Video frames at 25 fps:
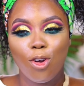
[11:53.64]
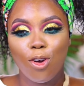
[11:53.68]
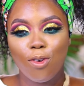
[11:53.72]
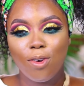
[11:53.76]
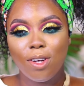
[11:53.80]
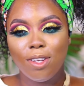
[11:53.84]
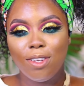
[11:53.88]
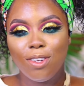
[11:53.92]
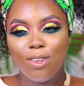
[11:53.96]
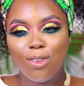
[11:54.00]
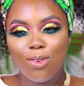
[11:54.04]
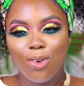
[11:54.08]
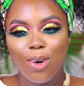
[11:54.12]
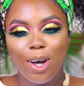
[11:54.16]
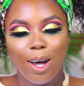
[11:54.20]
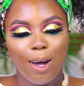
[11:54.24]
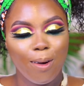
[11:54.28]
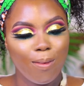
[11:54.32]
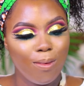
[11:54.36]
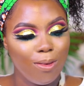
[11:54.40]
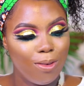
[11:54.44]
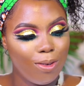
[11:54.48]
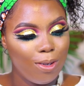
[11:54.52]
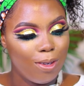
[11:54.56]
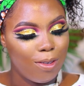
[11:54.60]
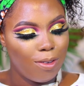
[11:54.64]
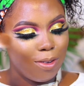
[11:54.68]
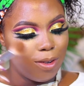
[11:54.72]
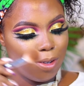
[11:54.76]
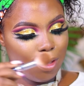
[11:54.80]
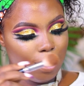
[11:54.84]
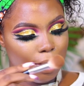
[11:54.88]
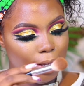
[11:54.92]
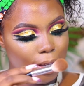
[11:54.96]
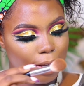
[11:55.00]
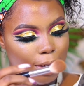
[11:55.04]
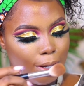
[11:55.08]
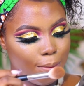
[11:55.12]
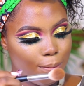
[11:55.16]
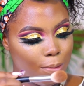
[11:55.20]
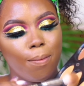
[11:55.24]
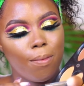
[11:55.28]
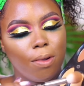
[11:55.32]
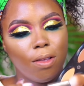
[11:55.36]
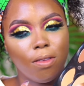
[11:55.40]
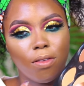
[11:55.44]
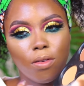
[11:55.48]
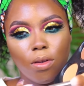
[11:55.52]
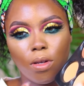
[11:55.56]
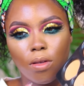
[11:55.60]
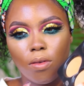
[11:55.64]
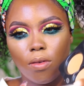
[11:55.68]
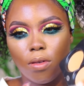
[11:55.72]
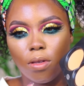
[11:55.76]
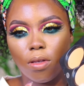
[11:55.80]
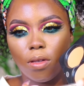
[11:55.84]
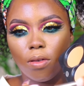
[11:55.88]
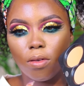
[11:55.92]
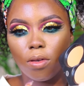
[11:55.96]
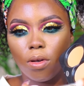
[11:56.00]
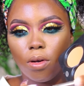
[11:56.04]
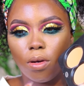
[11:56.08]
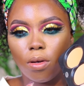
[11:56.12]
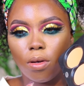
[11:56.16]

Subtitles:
you already know how we do it on here. I'm going to go into this